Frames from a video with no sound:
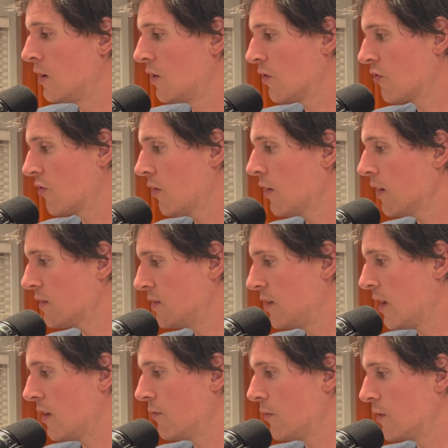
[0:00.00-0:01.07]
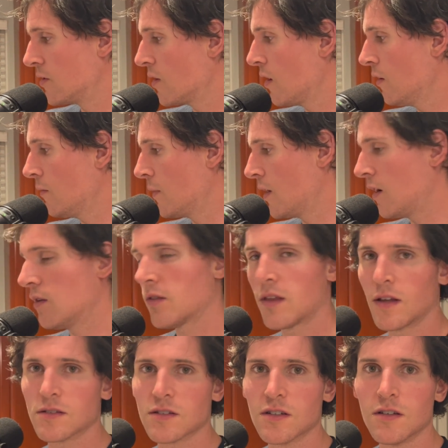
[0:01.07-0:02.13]
show you guys the end result, but I don't think
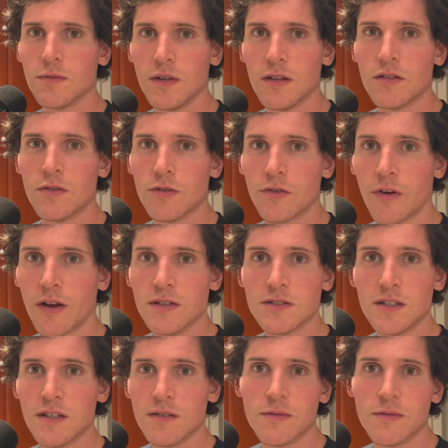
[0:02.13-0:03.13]
it's gonna be too crazy.